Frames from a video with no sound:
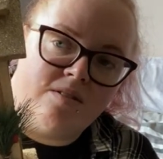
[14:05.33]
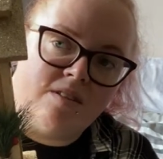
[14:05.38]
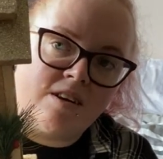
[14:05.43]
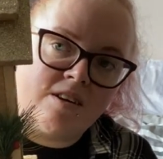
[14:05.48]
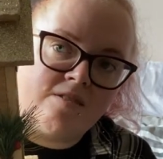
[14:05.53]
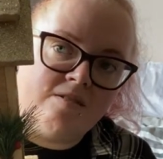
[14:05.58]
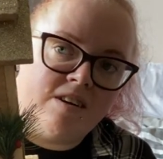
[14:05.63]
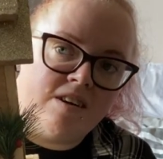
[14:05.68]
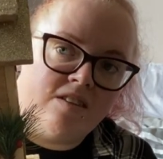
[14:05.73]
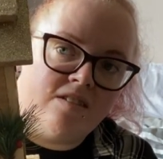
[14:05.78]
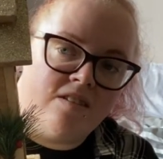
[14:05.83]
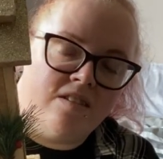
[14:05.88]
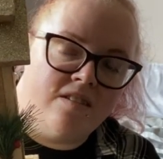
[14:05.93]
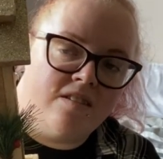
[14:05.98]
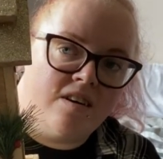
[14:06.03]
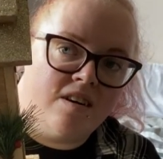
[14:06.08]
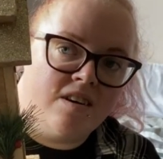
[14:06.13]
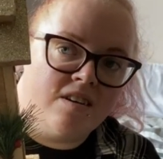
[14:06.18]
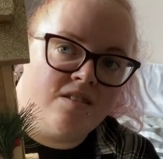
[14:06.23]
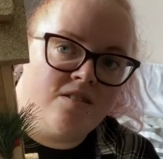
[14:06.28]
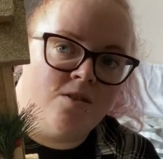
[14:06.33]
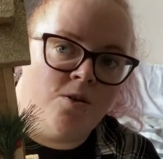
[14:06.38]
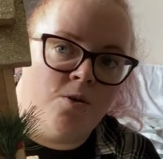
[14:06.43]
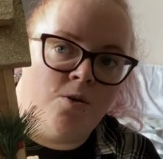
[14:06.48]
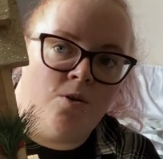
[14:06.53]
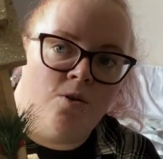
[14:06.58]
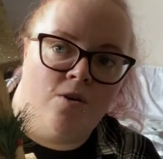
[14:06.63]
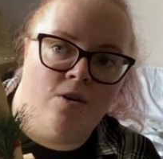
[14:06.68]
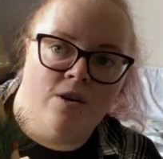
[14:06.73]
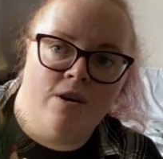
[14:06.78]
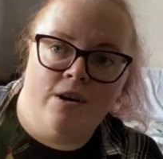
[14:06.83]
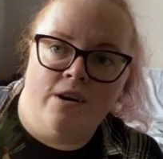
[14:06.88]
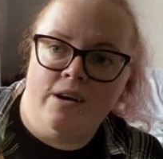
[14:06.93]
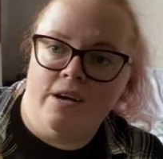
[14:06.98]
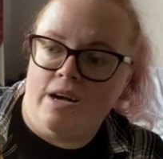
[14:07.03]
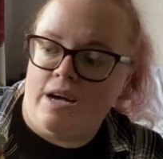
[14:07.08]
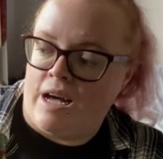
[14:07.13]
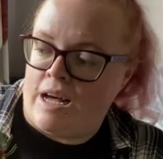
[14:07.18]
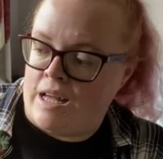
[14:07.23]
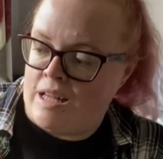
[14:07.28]
decorations that I saw.
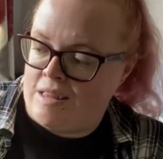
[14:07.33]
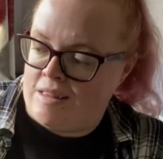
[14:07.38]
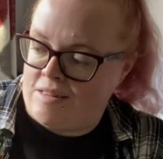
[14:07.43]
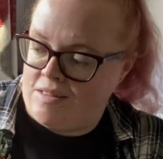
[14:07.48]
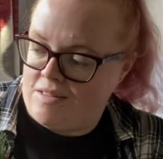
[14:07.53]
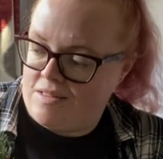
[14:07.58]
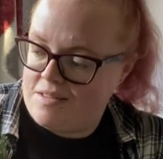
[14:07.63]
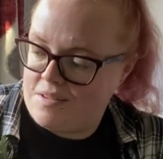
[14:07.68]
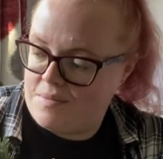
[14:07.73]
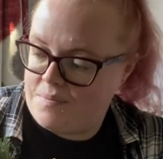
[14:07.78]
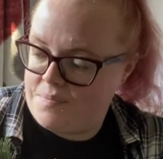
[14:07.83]
And